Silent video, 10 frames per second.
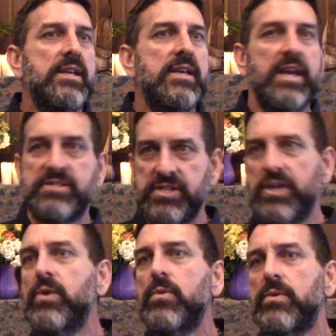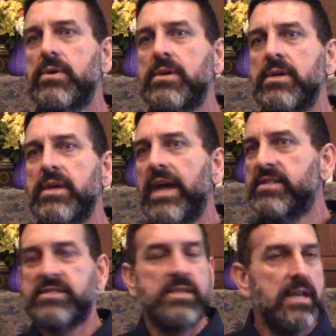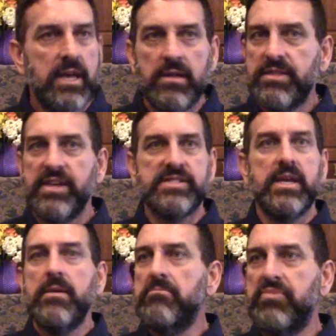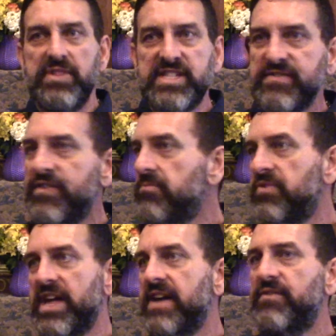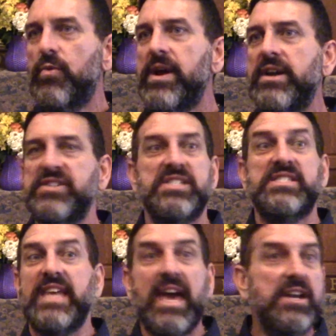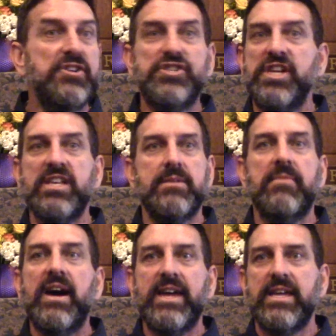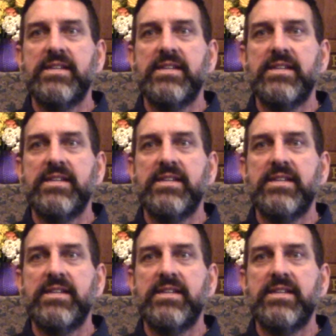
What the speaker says: It's you. It's this blissful play of awareness. It's the energy of the mind.